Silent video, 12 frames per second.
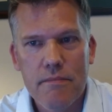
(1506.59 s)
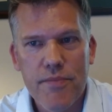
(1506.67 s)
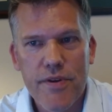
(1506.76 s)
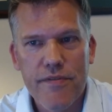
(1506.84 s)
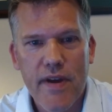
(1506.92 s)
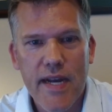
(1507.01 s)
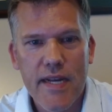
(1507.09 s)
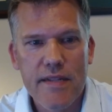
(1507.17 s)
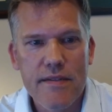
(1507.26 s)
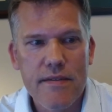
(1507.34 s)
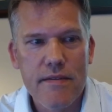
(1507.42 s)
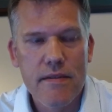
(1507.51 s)

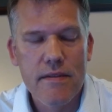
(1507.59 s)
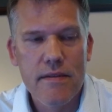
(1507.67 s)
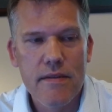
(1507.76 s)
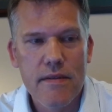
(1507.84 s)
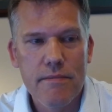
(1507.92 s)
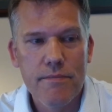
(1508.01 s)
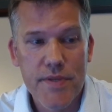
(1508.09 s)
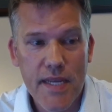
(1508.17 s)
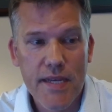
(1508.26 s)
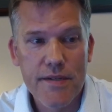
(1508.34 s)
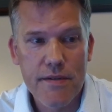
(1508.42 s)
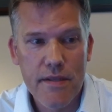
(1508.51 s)
provides
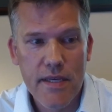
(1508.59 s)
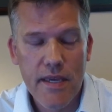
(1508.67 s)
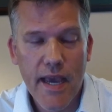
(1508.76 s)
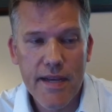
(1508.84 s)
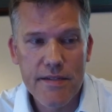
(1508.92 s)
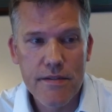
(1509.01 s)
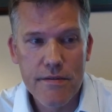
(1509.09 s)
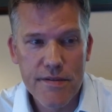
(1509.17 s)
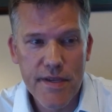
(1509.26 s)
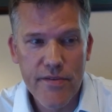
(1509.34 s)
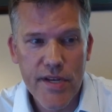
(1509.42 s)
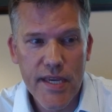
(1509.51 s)
potentially
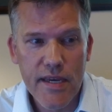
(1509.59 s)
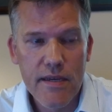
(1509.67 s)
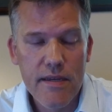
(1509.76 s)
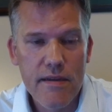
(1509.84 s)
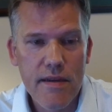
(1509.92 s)
exclusivity.